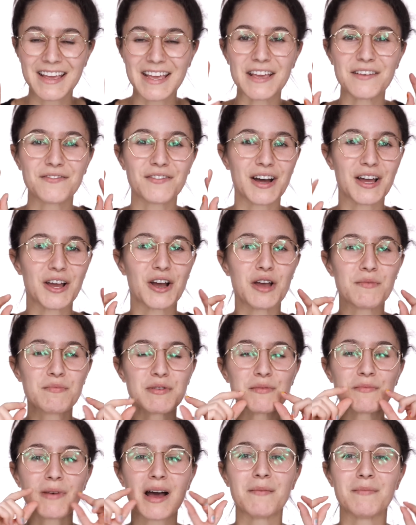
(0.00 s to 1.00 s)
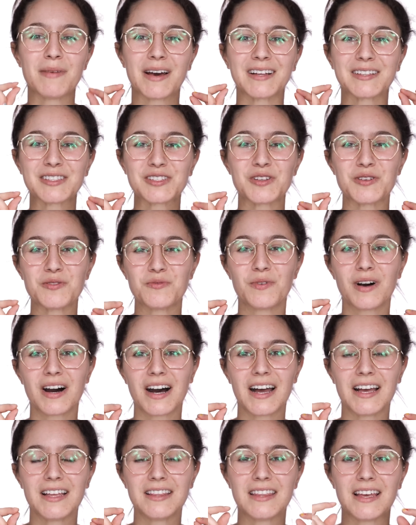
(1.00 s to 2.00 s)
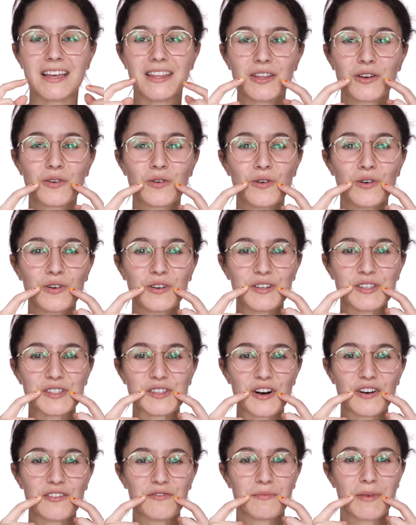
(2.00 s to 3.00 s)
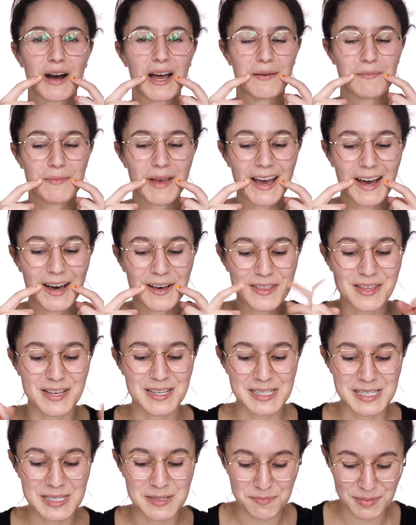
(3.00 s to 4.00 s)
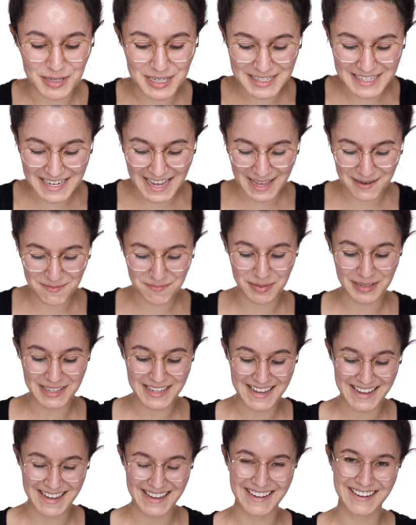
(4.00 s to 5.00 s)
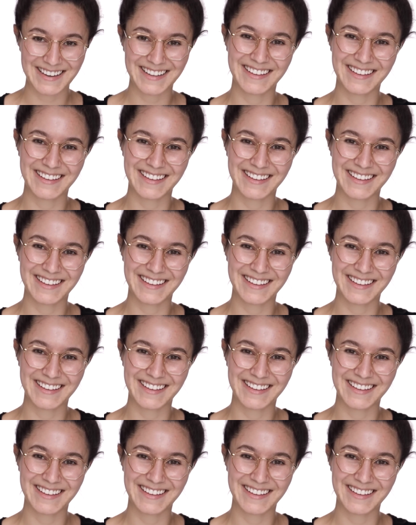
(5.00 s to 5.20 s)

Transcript: if I open my mouth too wide, then the corners of my mouth split and bleed.